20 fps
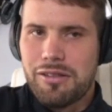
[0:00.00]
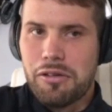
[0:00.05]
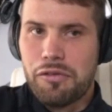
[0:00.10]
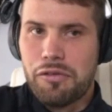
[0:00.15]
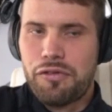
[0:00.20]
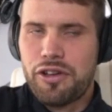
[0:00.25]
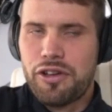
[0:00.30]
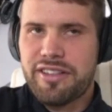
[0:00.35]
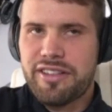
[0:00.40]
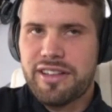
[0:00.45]
The
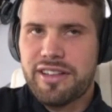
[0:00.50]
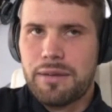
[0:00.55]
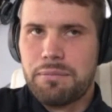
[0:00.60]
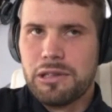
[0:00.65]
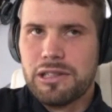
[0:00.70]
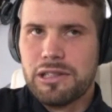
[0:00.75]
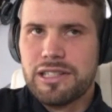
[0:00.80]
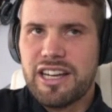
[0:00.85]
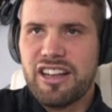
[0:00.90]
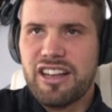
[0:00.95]
first
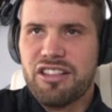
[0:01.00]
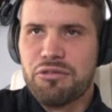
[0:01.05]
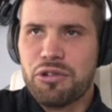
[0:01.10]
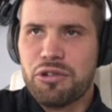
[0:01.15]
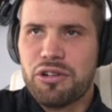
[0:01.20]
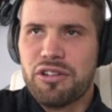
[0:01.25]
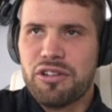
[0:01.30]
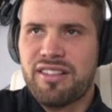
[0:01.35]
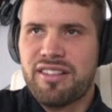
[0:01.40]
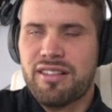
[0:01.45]
couple of days
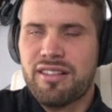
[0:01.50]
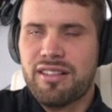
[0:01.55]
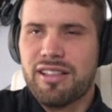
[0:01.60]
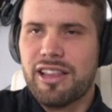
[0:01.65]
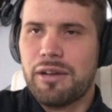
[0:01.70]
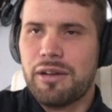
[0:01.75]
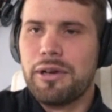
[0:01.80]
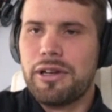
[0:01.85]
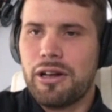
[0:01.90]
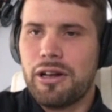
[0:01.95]
was a
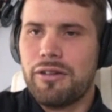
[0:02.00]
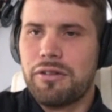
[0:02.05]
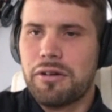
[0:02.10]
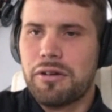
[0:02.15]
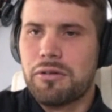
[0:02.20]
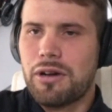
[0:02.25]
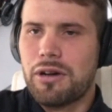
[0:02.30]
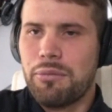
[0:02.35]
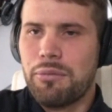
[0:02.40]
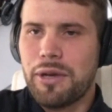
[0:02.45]
little bit
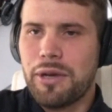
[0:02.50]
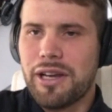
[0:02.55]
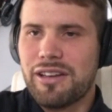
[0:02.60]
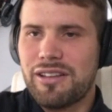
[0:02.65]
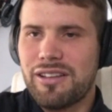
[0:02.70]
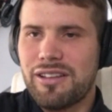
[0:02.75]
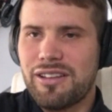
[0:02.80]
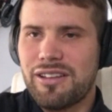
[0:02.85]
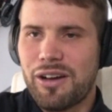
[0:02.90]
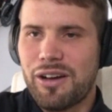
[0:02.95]
overwhelming,
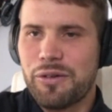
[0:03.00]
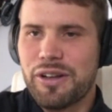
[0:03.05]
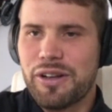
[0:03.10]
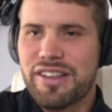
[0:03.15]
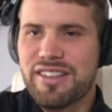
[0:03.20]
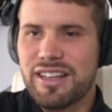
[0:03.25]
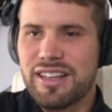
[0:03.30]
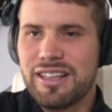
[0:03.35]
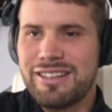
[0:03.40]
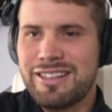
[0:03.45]
I would
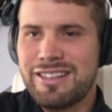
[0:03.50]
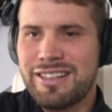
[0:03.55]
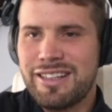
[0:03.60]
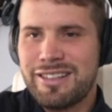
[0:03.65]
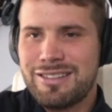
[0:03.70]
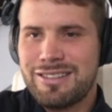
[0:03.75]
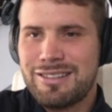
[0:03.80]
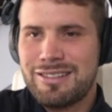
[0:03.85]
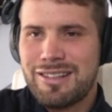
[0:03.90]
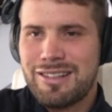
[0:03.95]
say.
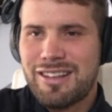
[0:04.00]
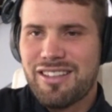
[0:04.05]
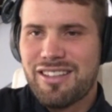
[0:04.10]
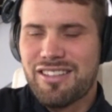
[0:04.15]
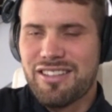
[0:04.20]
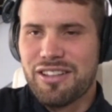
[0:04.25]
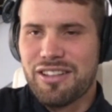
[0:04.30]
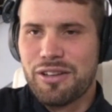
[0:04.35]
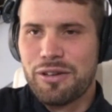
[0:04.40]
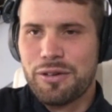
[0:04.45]

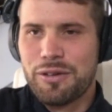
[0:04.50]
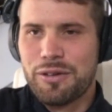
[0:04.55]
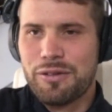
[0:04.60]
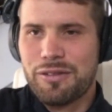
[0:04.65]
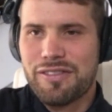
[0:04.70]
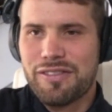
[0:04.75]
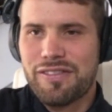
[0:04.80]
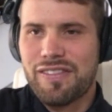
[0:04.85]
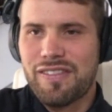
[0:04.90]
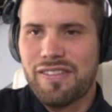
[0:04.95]
So
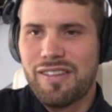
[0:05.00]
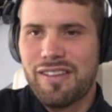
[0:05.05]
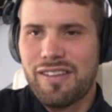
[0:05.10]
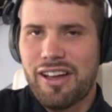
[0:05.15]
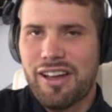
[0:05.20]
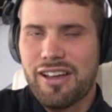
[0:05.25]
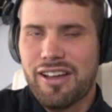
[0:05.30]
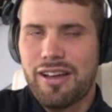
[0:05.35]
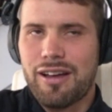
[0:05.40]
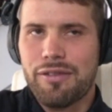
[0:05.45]

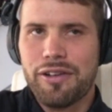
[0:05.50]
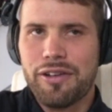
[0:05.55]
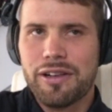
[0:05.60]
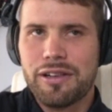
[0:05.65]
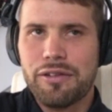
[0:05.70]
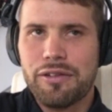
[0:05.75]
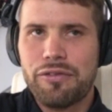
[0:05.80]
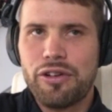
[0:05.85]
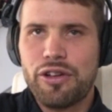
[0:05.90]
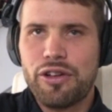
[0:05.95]
I
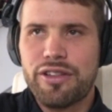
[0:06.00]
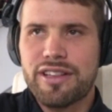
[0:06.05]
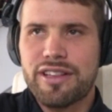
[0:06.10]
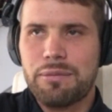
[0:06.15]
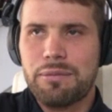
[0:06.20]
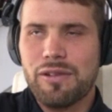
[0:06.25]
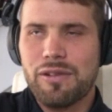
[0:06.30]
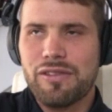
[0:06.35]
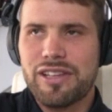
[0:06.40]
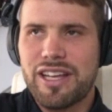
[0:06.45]
think the first
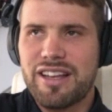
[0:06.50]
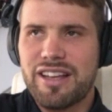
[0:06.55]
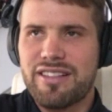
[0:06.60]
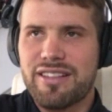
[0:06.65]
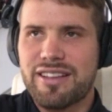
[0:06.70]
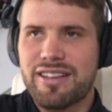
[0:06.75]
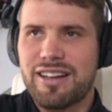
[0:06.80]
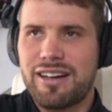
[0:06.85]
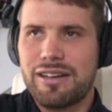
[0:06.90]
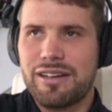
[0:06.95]
couple of
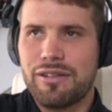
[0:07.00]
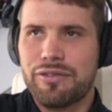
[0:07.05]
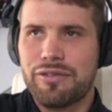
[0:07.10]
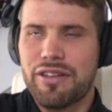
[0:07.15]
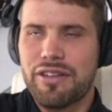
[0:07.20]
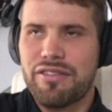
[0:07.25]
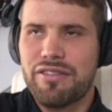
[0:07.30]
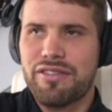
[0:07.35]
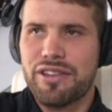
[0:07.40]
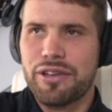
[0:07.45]
days kind of
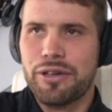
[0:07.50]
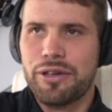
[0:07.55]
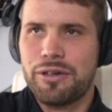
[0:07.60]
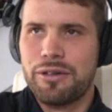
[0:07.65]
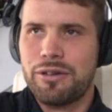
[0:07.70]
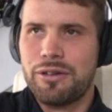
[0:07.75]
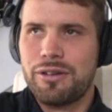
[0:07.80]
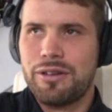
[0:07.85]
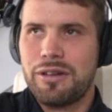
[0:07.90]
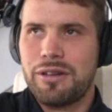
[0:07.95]
gives you